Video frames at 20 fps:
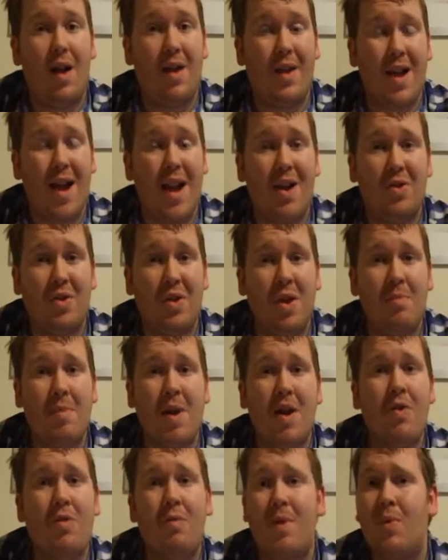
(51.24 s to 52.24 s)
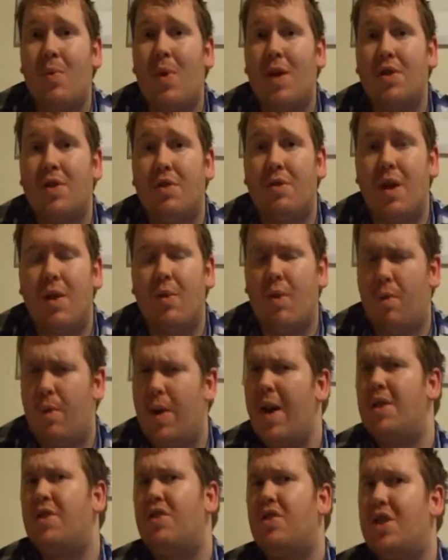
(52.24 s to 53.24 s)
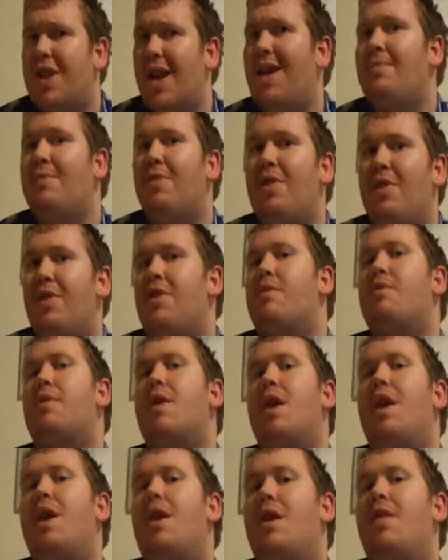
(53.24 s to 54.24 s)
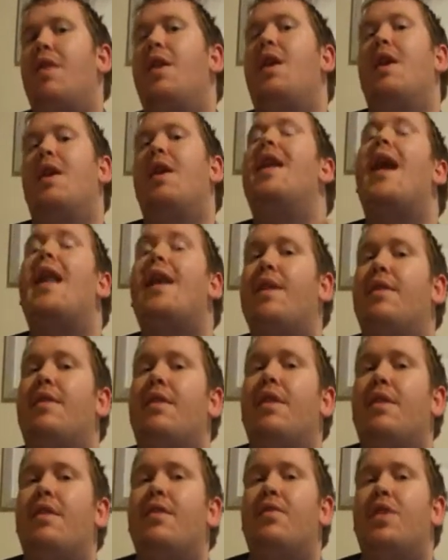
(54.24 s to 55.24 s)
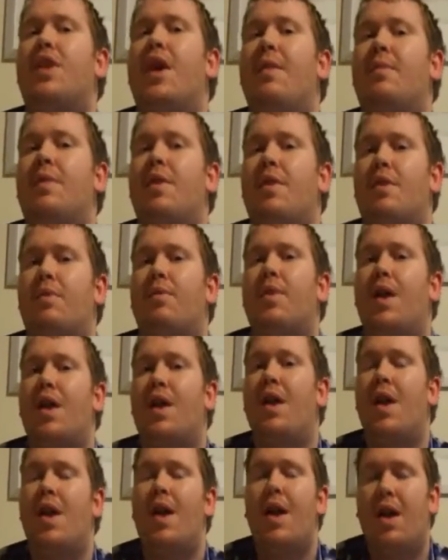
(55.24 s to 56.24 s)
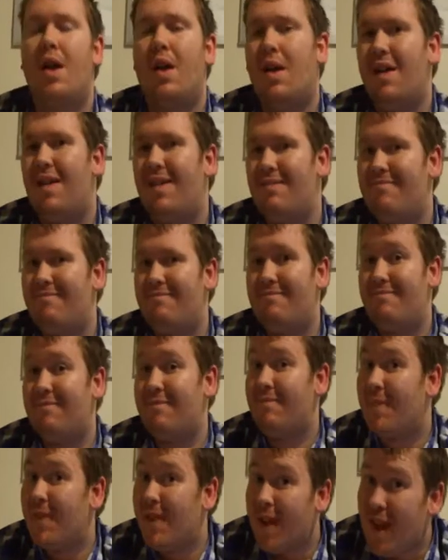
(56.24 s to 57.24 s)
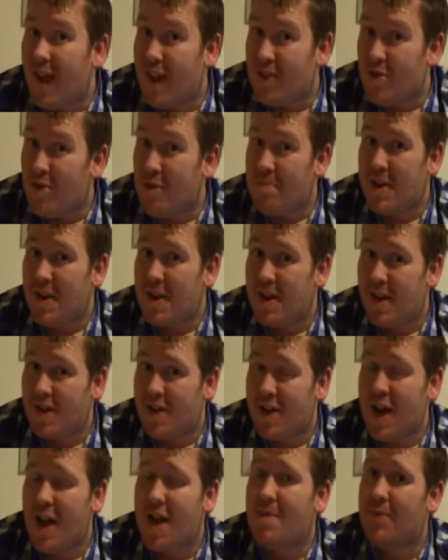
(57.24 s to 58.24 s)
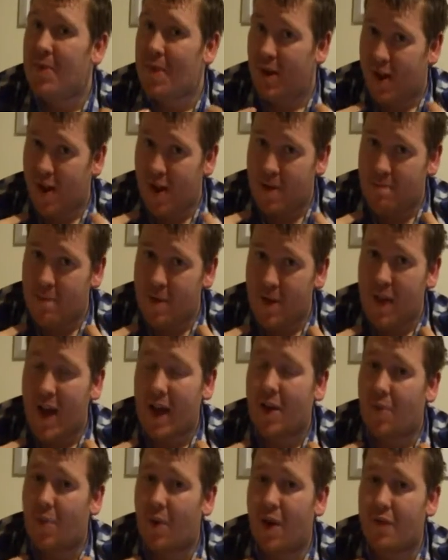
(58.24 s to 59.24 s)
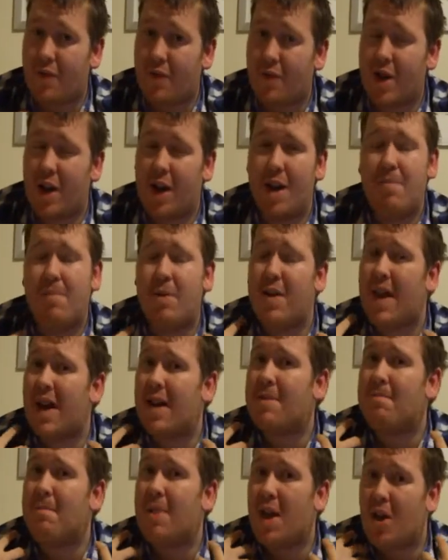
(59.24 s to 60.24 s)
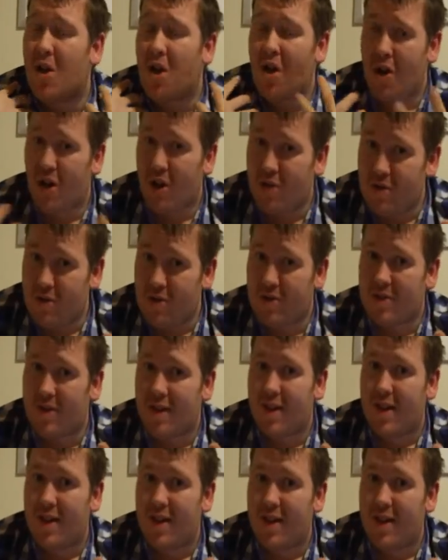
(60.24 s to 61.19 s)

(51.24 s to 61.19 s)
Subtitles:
Now, you may all be wondering, well, where's Chapter 3, the analysis of Chapter 3? It's not been done yet, I admit that quite freely, but that's because